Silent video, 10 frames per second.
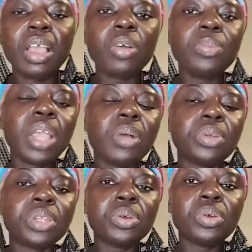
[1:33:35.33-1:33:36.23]
Obia
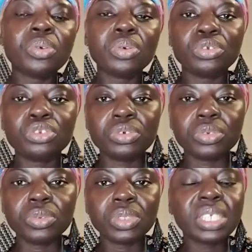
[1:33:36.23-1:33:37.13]
would you go
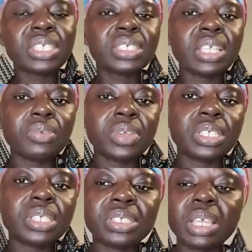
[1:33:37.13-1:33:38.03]
through. This is the reason,